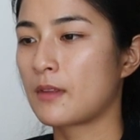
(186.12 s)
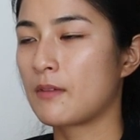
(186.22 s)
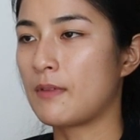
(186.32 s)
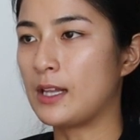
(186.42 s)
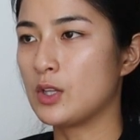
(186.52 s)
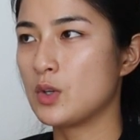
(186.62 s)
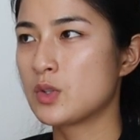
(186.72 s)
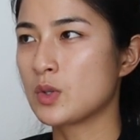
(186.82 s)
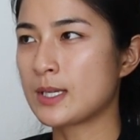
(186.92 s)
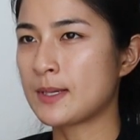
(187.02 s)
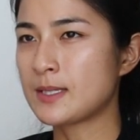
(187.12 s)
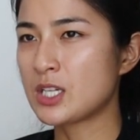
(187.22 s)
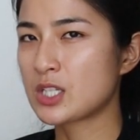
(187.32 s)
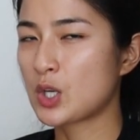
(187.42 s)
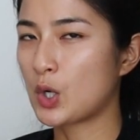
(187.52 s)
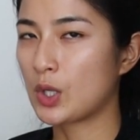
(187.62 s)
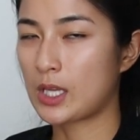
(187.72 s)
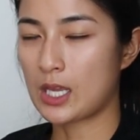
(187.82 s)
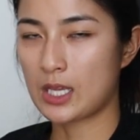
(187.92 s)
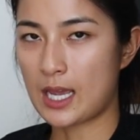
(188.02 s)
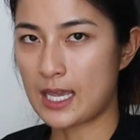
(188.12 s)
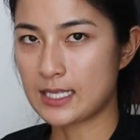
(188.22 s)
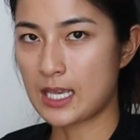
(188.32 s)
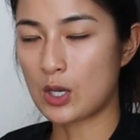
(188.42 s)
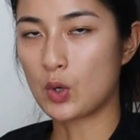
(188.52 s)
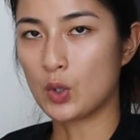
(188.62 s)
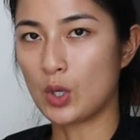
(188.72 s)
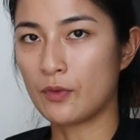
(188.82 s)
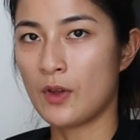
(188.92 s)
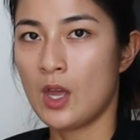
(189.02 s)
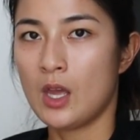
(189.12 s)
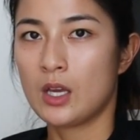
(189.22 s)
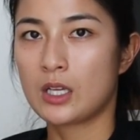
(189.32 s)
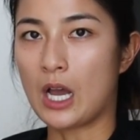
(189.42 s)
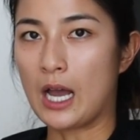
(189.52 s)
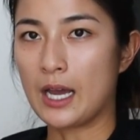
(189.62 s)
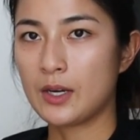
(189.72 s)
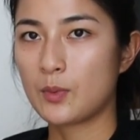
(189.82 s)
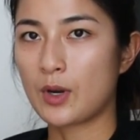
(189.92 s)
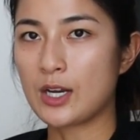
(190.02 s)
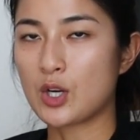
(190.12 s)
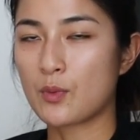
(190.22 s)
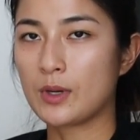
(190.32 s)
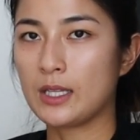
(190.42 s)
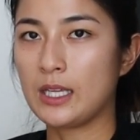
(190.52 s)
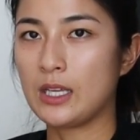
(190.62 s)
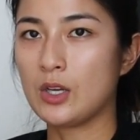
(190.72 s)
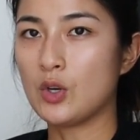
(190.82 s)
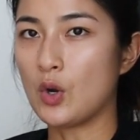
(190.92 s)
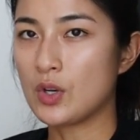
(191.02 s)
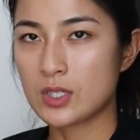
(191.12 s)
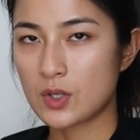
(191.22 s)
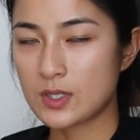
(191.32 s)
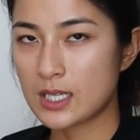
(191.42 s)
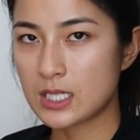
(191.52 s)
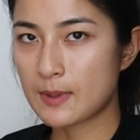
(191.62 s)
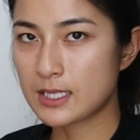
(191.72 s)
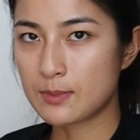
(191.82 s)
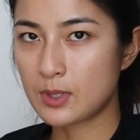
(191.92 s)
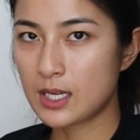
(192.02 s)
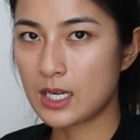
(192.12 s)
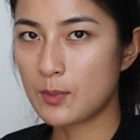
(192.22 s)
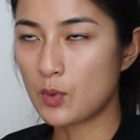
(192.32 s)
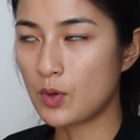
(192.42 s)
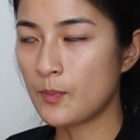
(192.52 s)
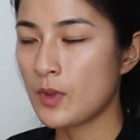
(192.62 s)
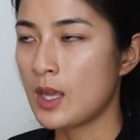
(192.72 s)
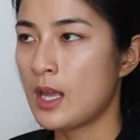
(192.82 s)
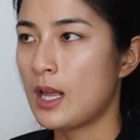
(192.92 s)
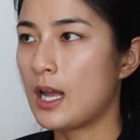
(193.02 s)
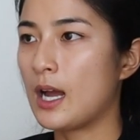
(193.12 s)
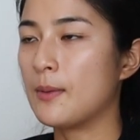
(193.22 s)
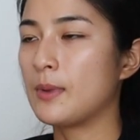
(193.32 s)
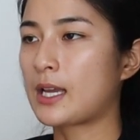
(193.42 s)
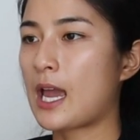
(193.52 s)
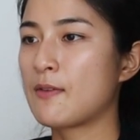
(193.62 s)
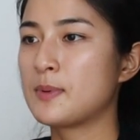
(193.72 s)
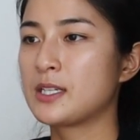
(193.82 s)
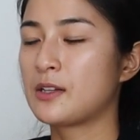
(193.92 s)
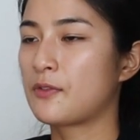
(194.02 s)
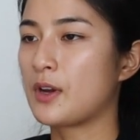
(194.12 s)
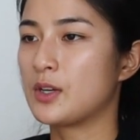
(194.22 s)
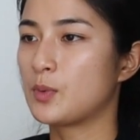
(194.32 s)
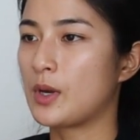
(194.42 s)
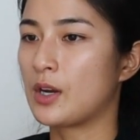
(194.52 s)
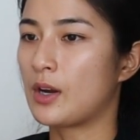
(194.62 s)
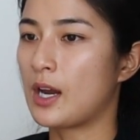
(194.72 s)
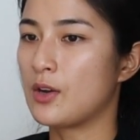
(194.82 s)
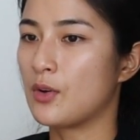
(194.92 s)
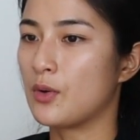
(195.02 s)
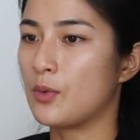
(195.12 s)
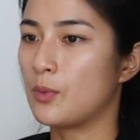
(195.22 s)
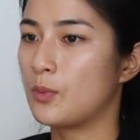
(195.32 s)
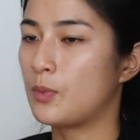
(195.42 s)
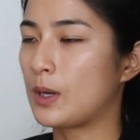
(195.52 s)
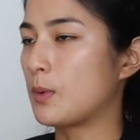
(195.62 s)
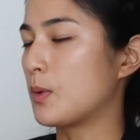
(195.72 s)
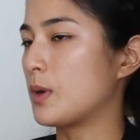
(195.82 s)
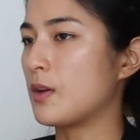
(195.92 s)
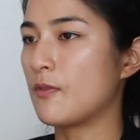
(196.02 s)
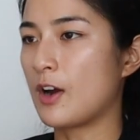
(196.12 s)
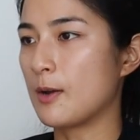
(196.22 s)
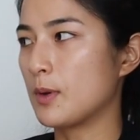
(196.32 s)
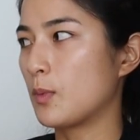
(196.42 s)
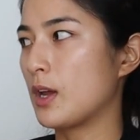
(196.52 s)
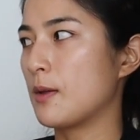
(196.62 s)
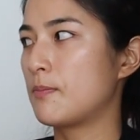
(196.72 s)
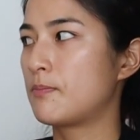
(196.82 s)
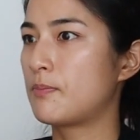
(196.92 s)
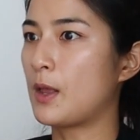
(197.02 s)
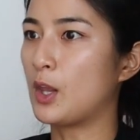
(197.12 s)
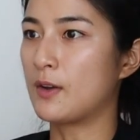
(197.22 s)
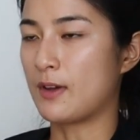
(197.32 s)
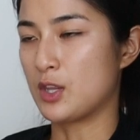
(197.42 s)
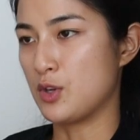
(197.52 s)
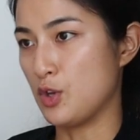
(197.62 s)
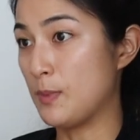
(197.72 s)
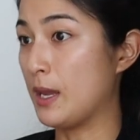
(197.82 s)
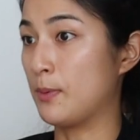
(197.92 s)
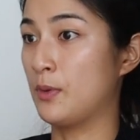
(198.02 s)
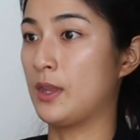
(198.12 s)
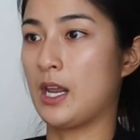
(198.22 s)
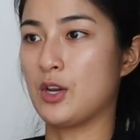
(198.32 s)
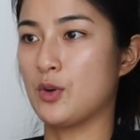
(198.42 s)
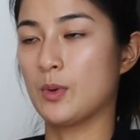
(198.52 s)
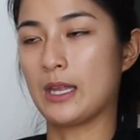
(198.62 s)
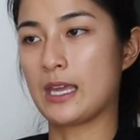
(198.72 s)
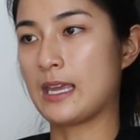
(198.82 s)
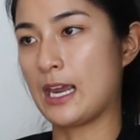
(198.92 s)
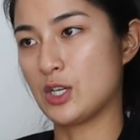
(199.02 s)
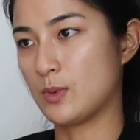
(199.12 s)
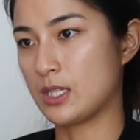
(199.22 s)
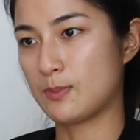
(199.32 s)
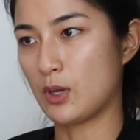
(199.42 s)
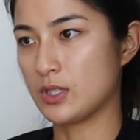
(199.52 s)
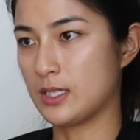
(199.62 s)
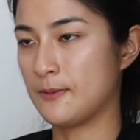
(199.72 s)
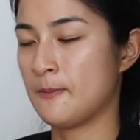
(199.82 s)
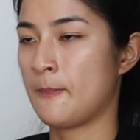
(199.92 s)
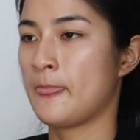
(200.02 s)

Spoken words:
values, or sometimes I get caught off guard where I don't really notice those things about somebody anymore. I have a particular friend where I know we were in an environment where a lot of other new people that I knew were engaging with this person,